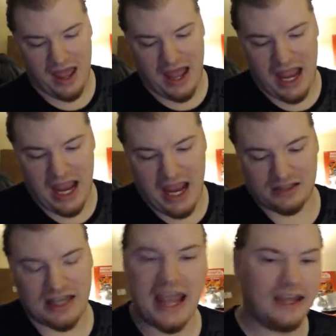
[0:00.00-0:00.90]

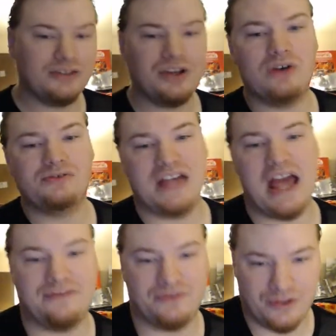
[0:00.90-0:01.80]
And Kane goes
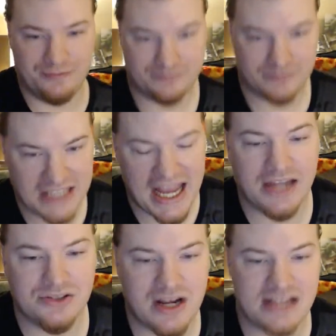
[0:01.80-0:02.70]
after him.
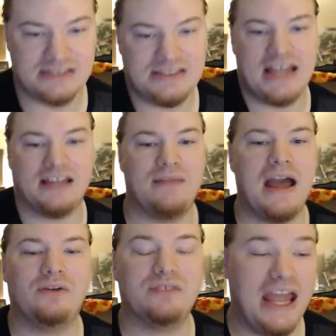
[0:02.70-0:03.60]
Kane tries to take him
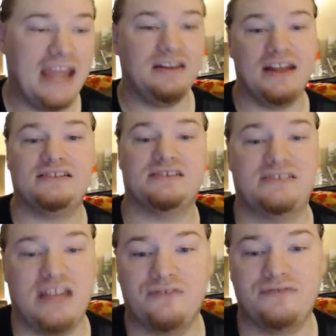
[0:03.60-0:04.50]
out. Kane gets
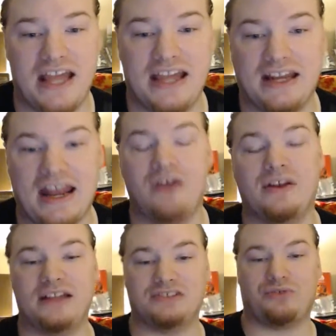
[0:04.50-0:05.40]
himself taken out. He
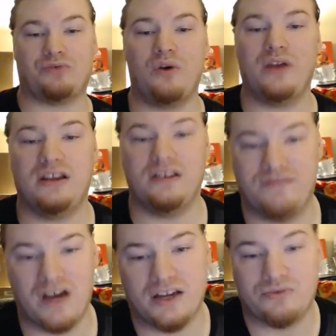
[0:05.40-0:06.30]
gets thrown into the
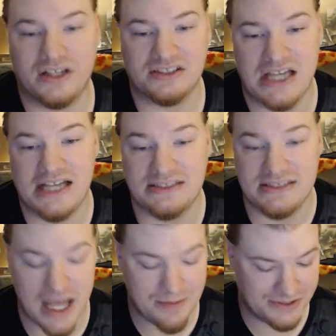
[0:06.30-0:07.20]
fucking ringside
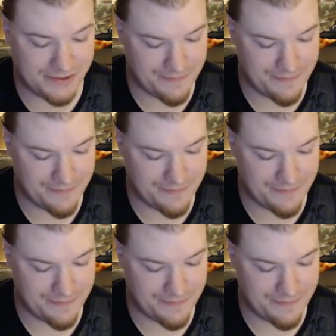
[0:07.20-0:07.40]
steps.